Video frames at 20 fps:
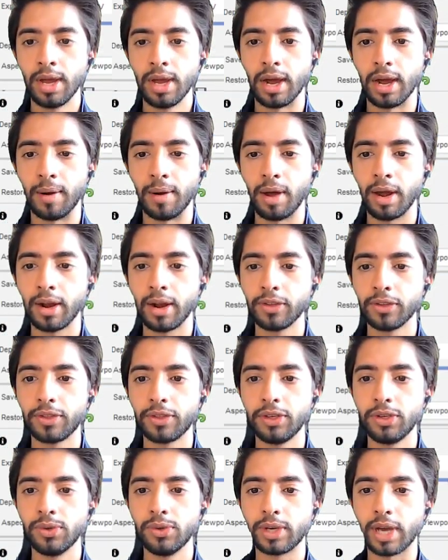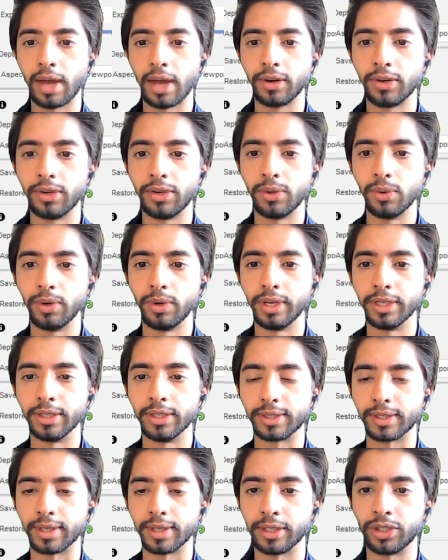Another thing you can do
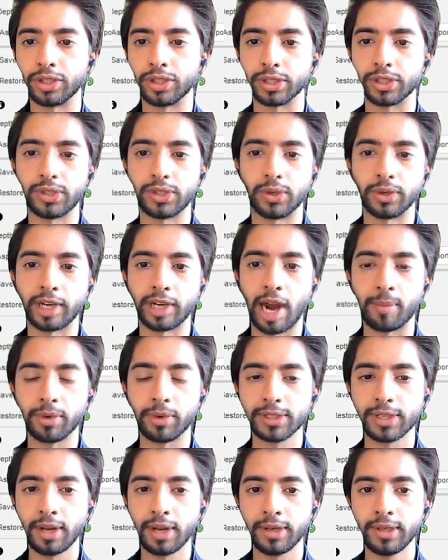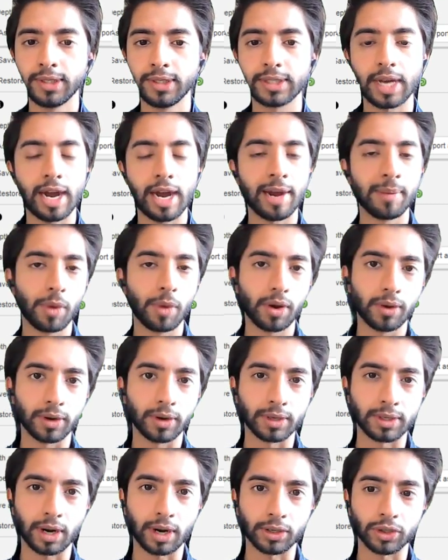is adjust your camera settings. I'm not
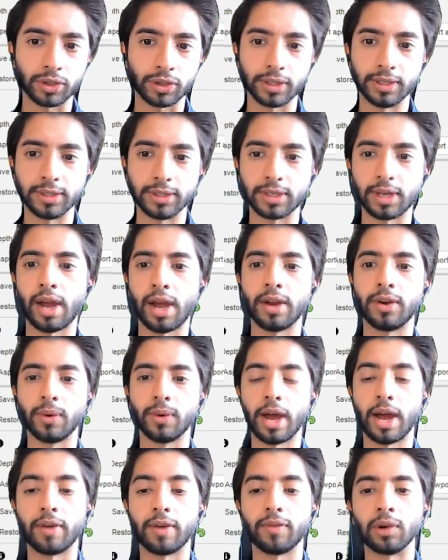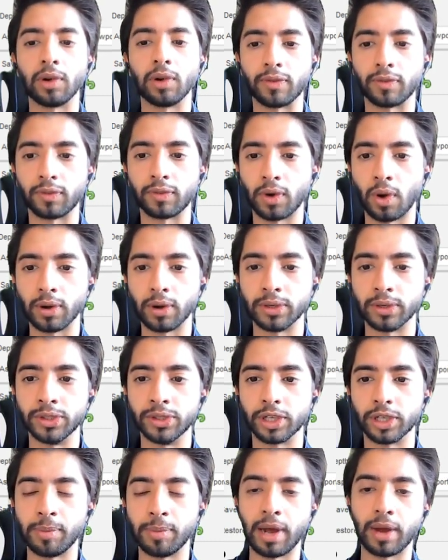going to touch these. I don't have a lot of
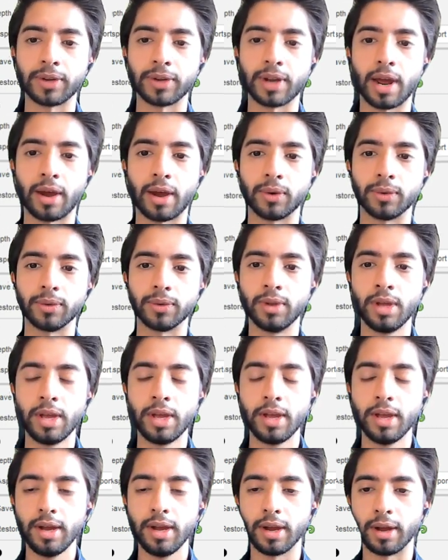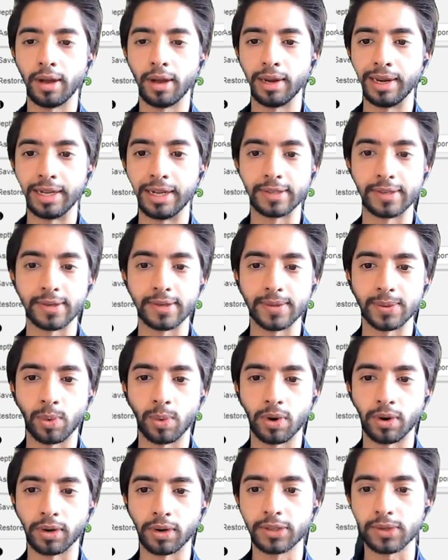knowledge about how lenses
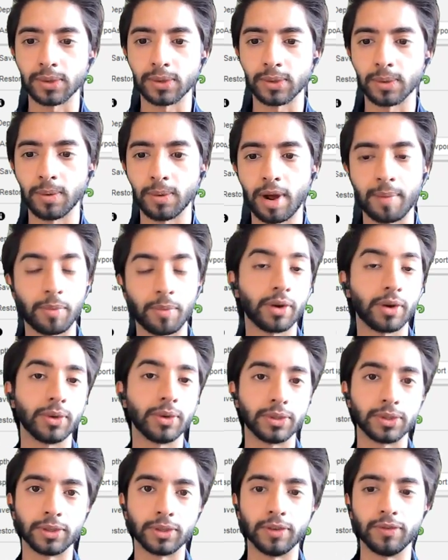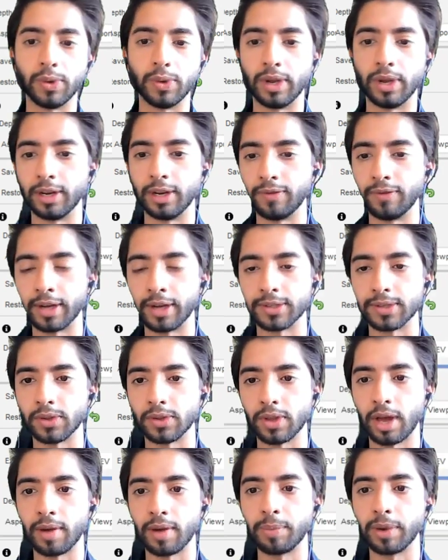work, so I'm not going to give you any advice on
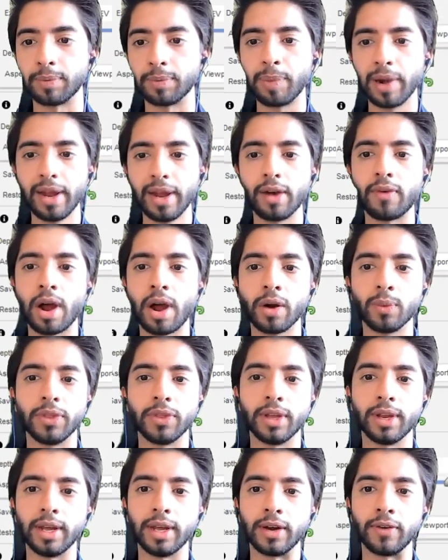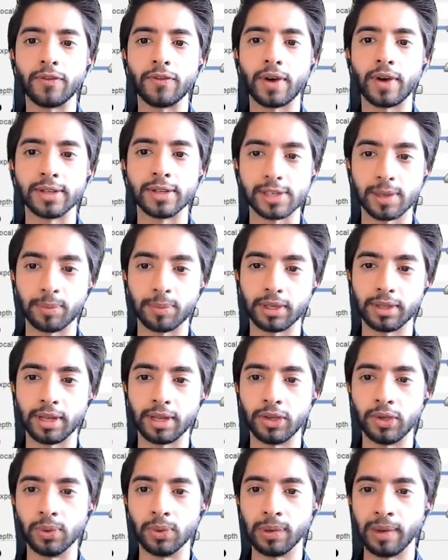that. But play around with it and find something
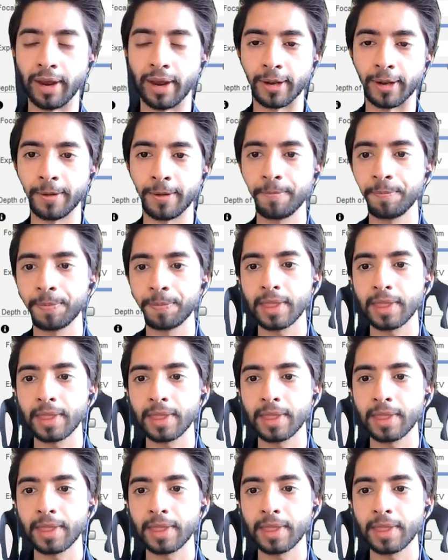that you like.